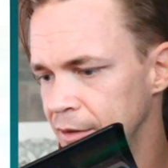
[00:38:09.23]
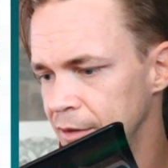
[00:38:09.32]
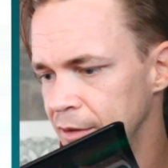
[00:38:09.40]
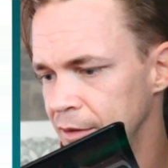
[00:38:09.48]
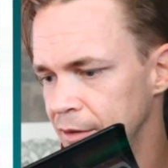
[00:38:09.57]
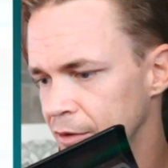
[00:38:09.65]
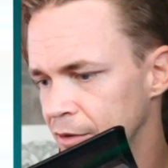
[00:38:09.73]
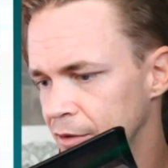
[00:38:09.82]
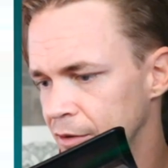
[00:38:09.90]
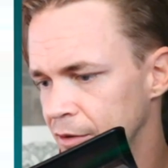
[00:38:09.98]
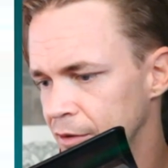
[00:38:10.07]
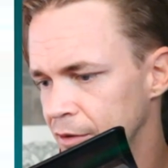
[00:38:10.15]
Great.
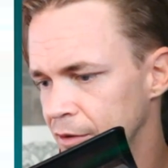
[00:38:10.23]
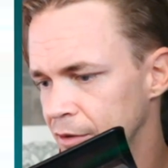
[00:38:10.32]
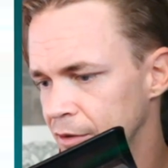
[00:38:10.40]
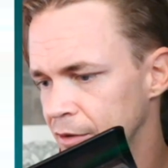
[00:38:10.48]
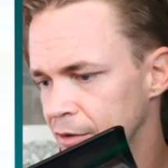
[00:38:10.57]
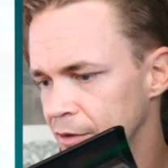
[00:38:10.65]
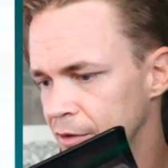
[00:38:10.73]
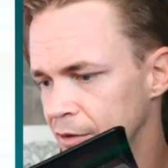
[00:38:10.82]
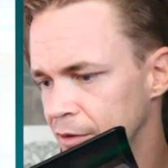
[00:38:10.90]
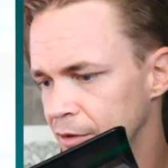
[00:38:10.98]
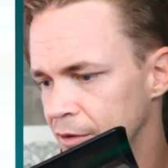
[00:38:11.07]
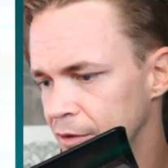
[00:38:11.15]
I love this.
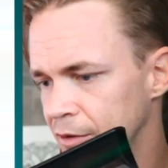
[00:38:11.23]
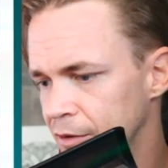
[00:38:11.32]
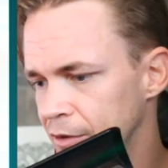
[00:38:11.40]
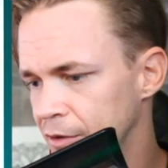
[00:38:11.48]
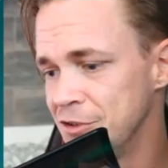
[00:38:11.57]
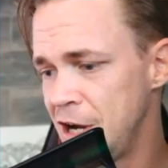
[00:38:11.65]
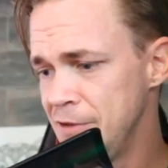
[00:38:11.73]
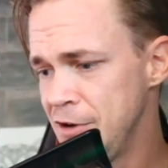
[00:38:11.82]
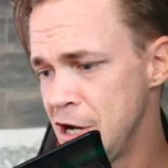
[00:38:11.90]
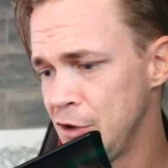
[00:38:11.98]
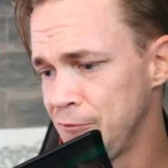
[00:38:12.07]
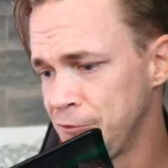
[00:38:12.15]
Charlie Brown says, I've
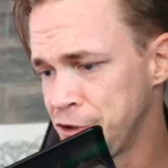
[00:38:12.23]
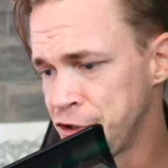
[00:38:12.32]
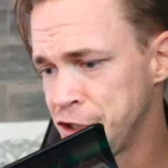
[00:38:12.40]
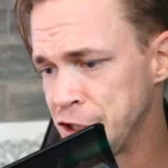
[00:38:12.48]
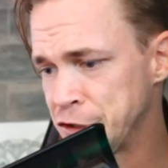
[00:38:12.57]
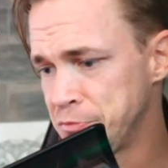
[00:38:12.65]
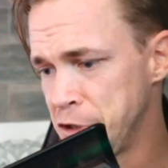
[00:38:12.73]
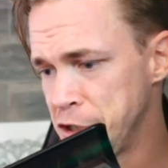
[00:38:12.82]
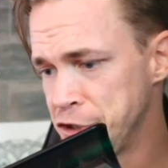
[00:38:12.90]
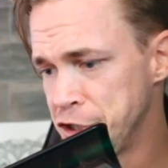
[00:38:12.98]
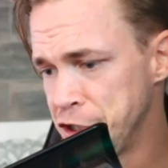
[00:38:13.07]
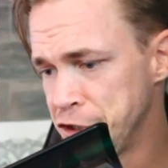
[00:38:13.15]
held for 6
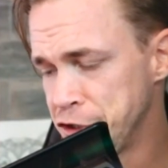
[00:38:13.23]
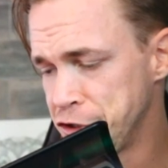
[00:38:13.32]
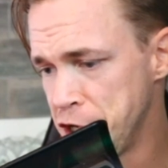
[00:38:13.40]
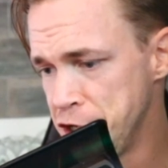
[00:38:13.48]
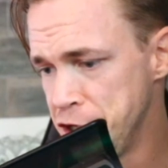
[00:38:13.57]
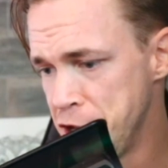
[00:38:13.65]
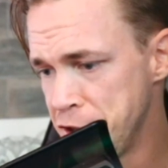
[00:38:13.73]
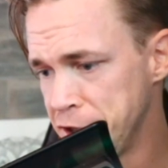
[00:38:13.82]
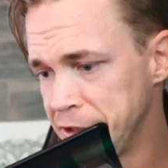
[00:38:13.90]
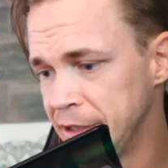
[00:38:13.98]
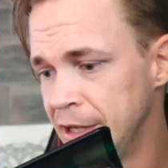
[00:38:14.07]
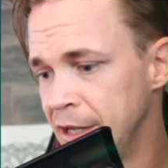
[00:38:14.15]
months and it's done
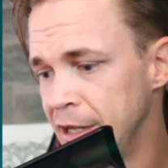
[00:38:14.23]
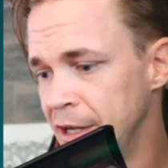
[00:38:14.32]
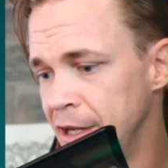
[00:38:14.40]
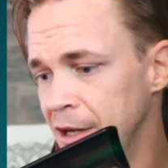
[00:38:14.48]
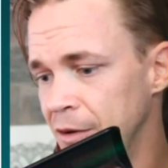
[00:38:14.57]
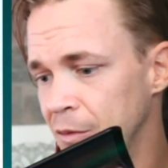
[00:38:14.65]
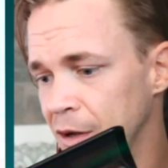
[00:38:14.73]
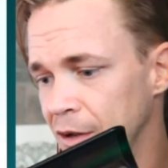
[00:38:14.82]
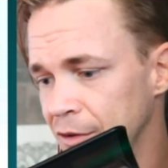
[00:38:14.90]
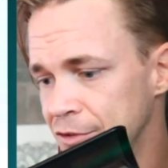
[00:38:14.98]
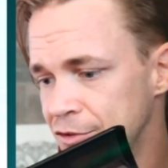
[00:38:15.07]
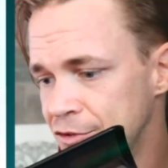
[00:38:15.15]
nothing. Well,
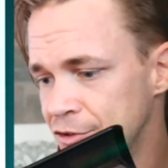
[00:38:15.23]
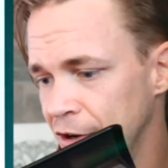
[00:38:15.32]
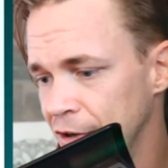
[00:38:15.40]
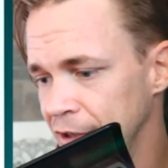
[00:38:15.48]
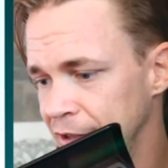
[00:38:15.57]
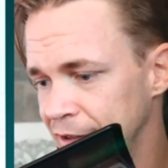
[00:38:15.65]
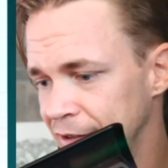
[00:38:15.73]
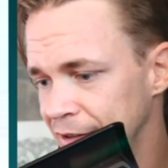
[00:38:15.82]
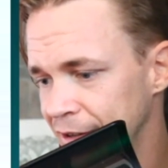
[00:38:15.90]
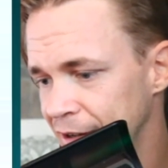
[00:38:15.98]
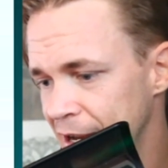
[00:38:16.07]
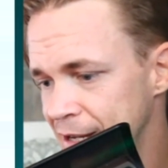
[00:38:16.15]
Charlie,
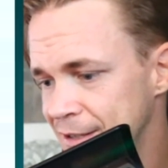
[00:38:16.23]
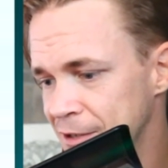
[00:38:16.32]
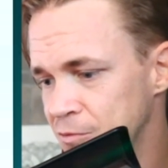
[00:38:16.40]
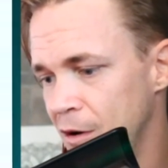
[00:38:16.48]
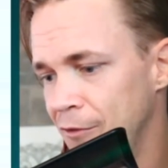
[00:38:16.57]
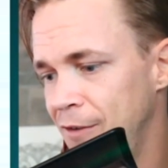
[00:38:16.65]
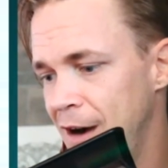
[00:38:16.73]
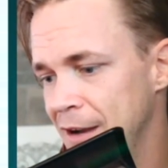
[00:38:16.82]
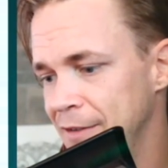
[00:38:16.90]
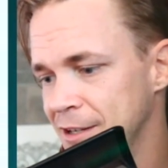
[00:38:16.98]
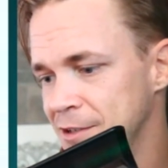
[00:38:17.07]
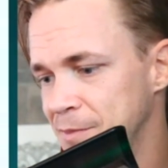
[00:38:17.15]
he says, well,
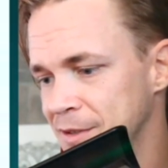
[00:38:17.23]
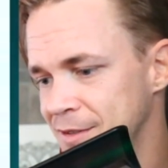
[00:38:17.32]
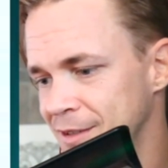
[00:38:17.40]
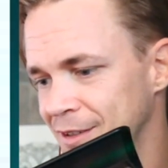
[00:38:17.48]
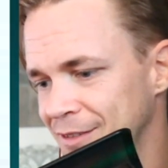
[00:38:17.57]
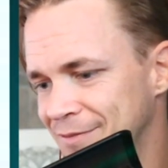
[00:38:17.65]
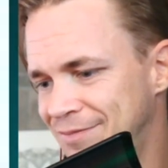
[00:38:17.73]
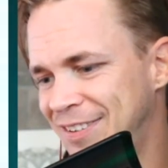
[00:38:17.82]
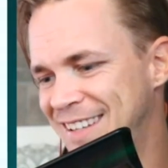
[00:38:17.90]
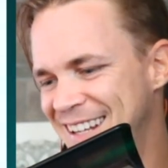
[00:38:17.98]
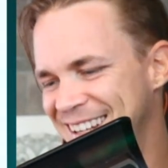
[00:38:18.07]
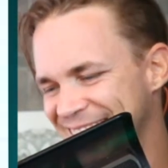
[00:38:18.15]
5x, but still.
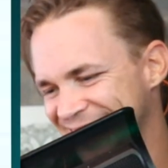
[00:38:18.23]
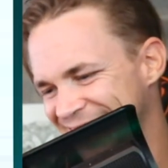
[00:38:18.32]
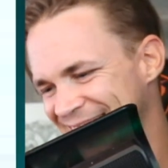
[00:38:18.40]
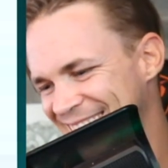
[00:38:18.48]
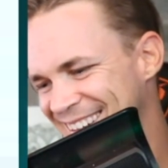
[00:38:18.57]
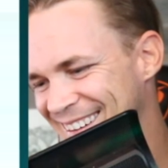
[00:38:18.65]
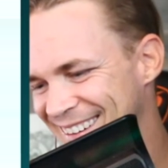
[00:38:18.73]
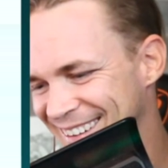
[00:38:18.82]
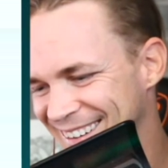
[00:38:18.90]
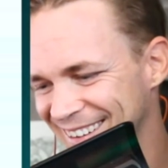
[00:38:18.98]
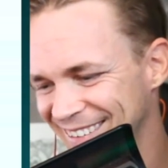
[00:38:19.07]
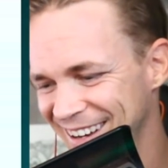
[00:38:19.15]

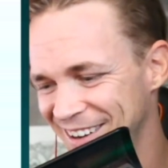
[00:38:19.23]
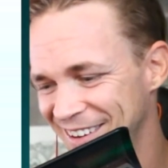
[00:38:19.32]
Okay.